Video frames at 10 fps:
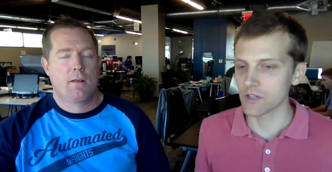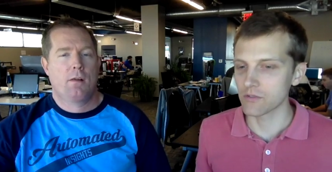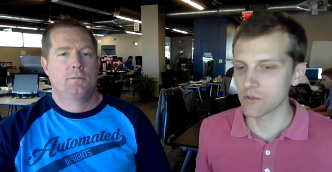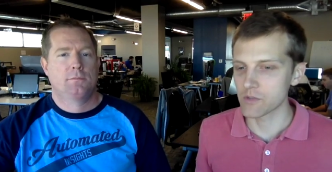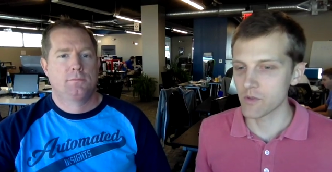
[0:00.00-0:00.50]
Speaker 1: of
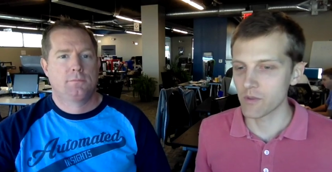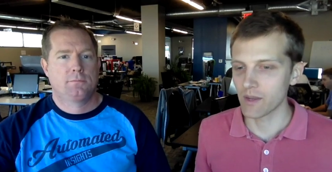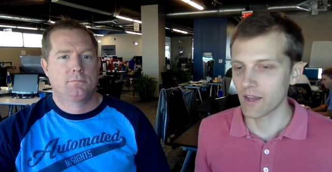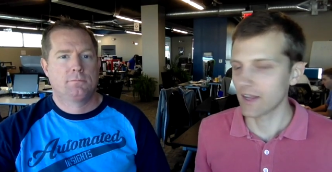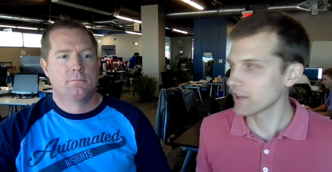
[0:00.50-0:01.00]
Wordsmith Beta,
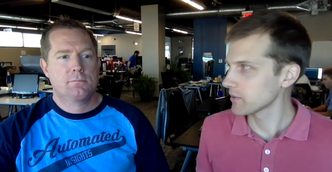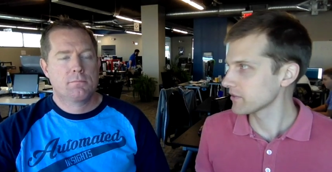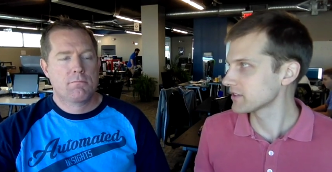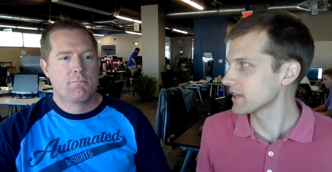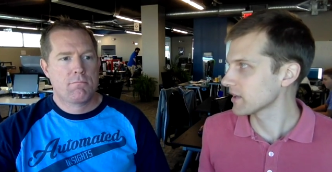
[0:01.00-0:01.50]
and I guess we have to
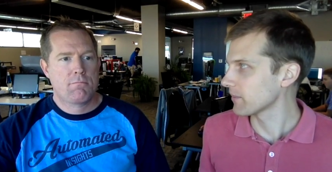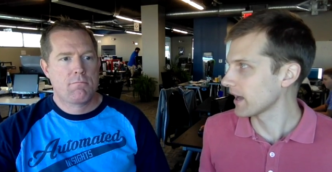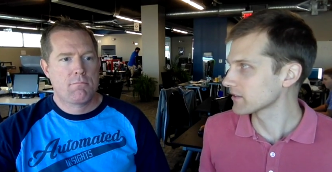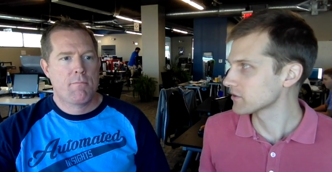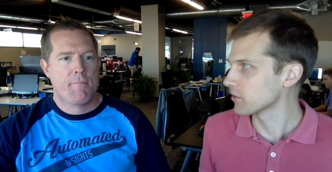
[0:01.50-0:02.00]
take it back
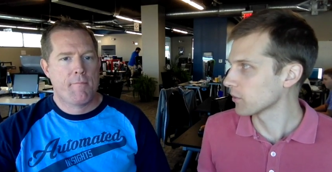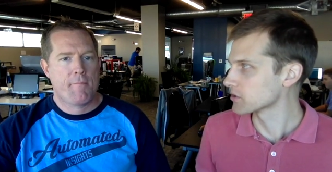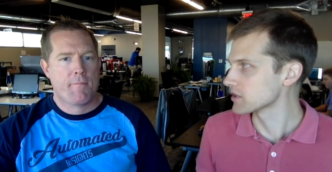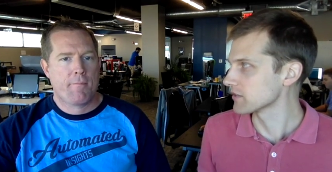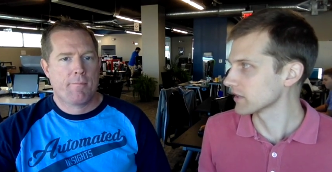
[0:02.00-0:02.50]
to the
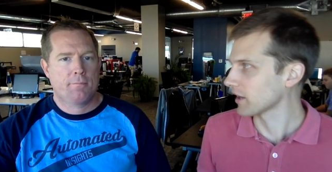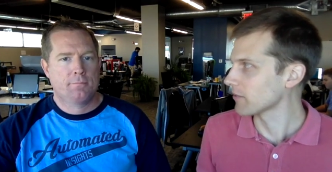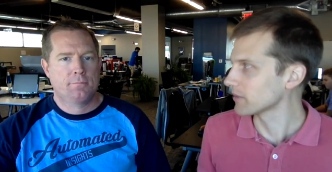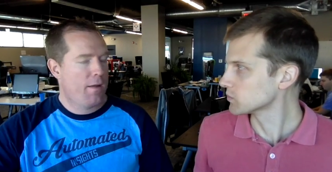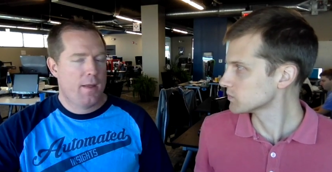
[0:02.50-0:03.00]
origin of the
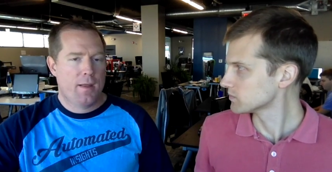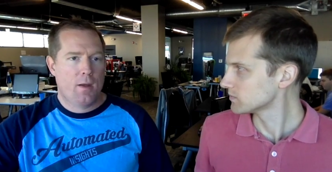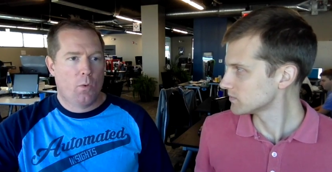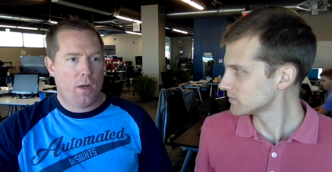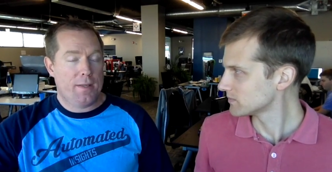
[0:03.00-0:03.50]
company.
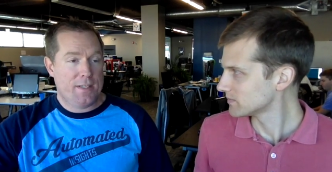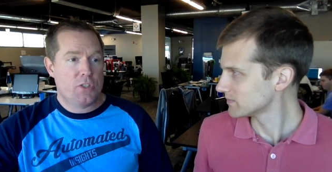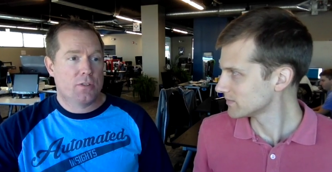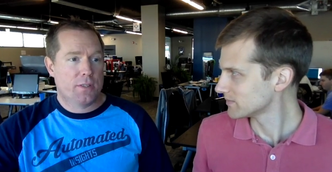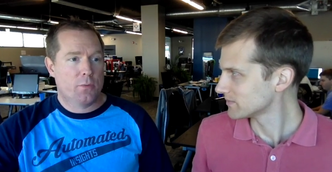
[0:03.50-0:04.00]
Speaker 2: Well,
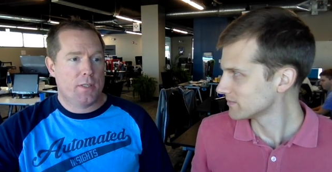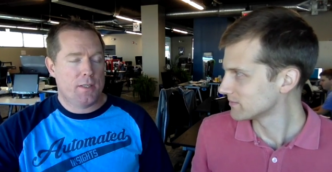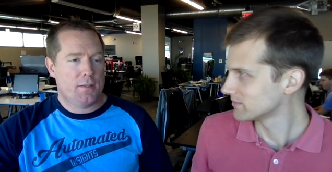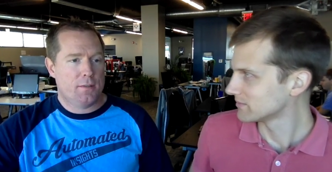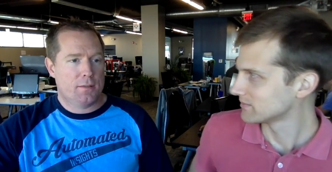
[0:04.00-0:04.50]
initially
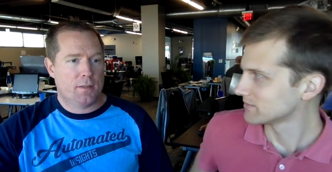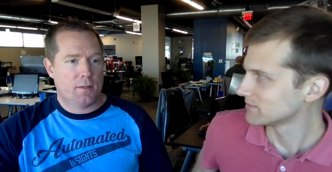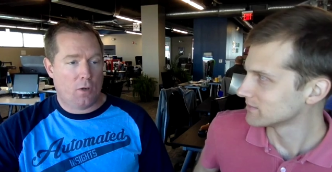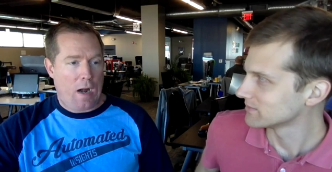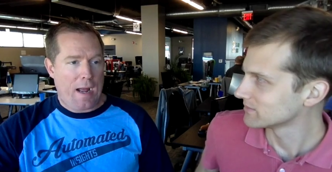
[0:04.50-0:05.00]
we uh,
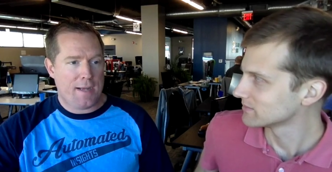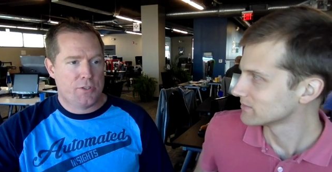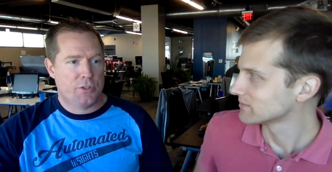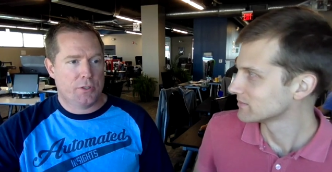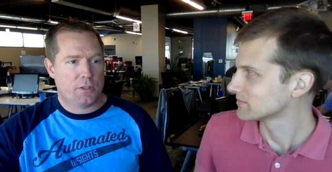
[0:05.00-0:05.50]
or I
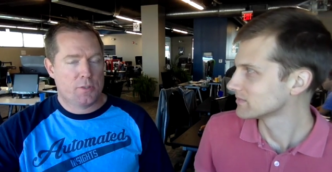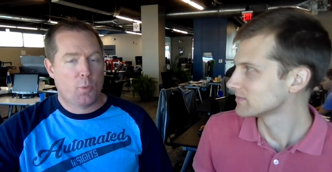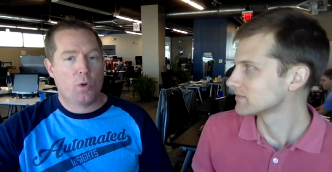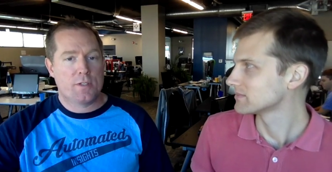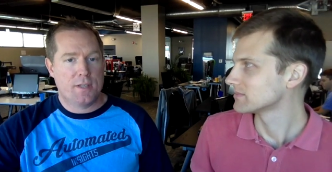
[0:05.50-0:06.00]
took
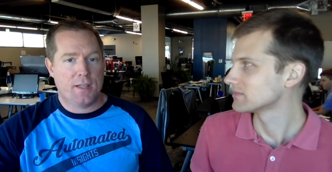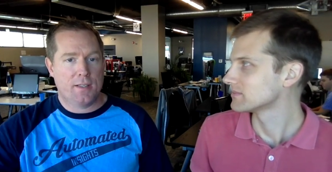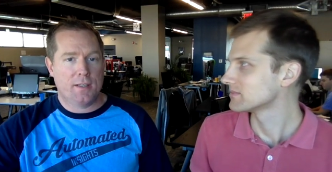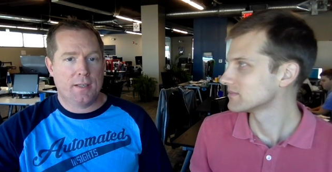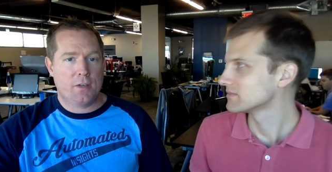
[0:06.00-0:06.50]
sports data
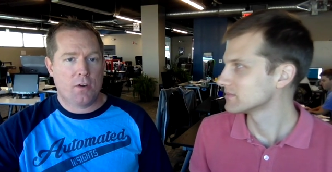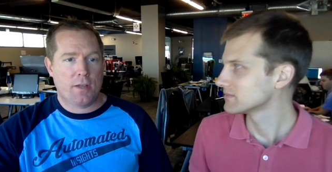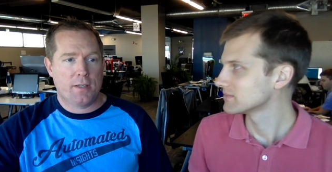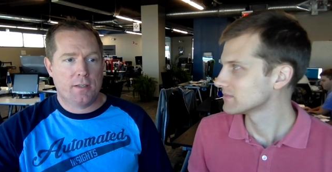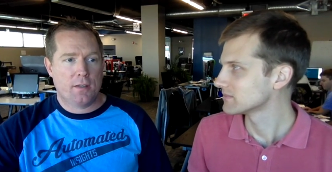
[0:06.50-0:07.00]
and
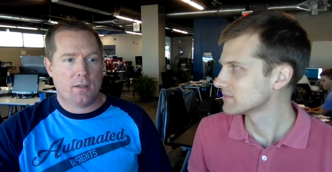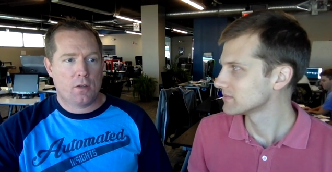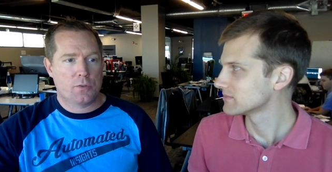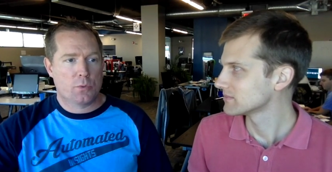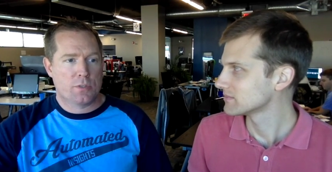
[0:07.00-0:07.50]
created all
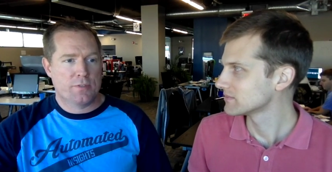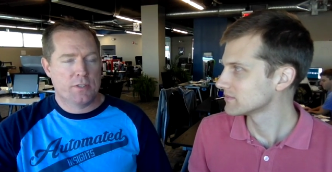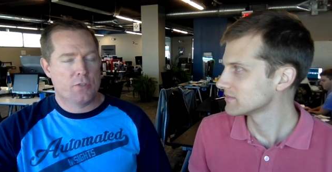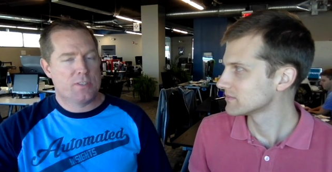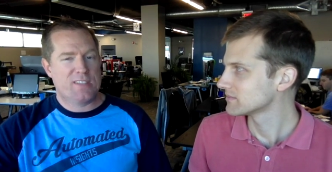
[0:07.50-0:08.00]
sorts of
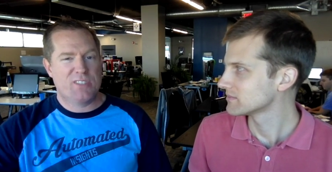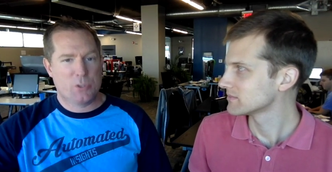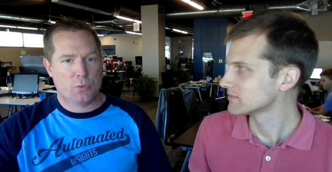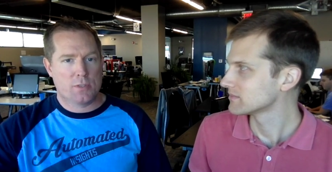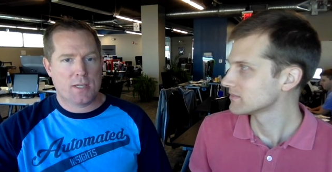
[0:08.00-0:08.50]
interesting
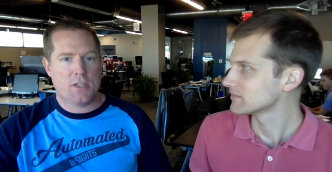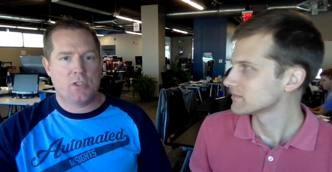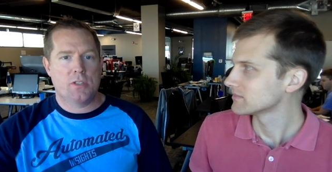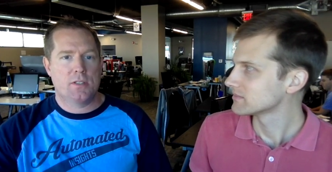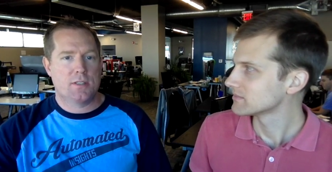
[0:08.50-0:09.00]

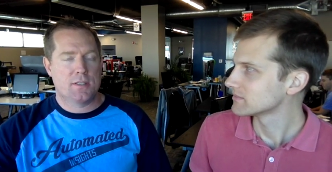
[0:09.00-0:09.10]
visualizations